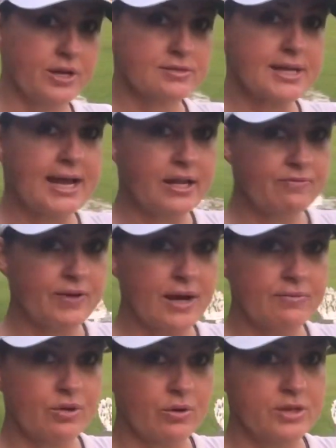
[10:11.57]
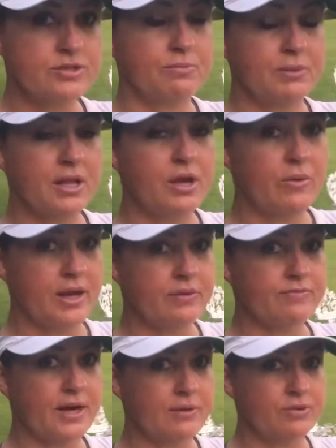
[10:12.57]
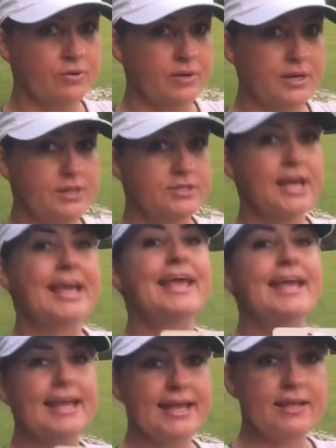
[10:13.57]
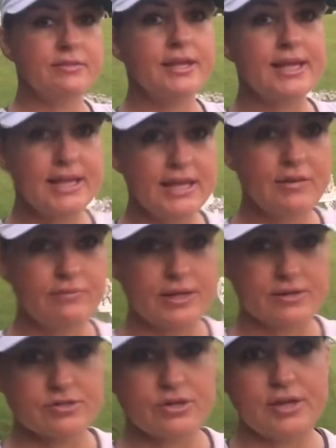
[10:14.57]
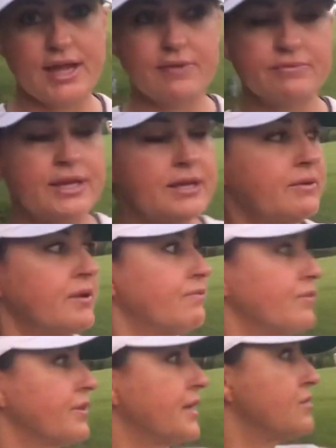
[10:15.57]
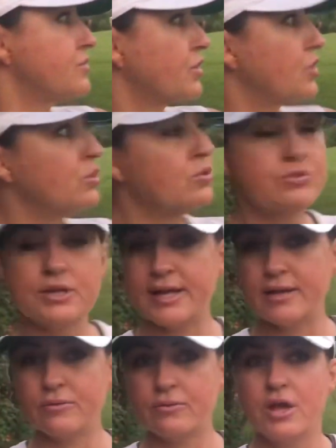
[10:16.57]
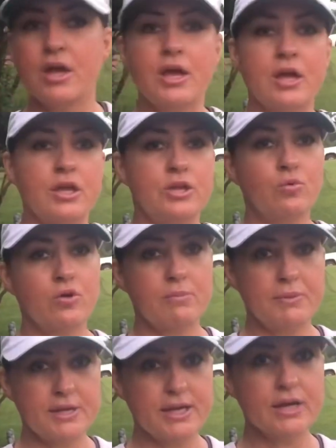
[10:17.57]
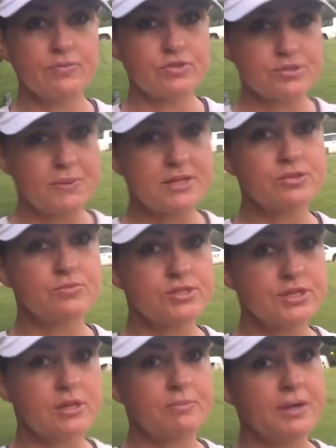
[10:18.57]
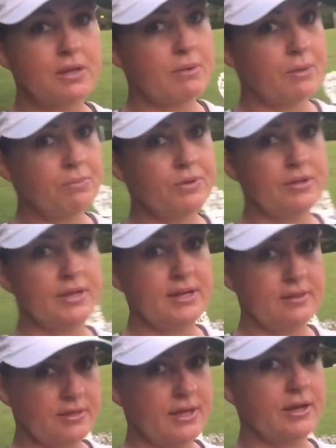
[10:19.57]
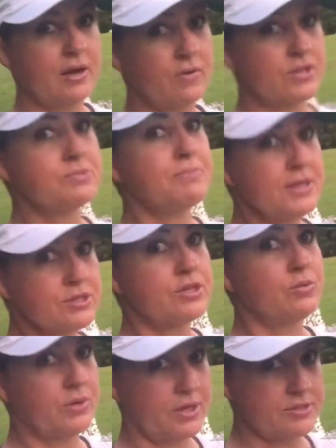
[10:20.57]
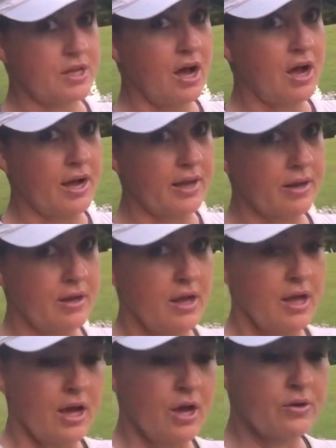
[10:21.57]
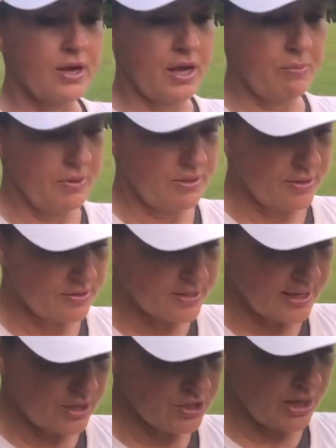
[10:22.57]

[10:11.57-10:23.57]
it's 85 degrees or below 85 degrees in the evening. So you have the evening for things to cool down. You want to be careful, especially with centipede, about putting anything on, especially when it's hot. Okay, but the sedge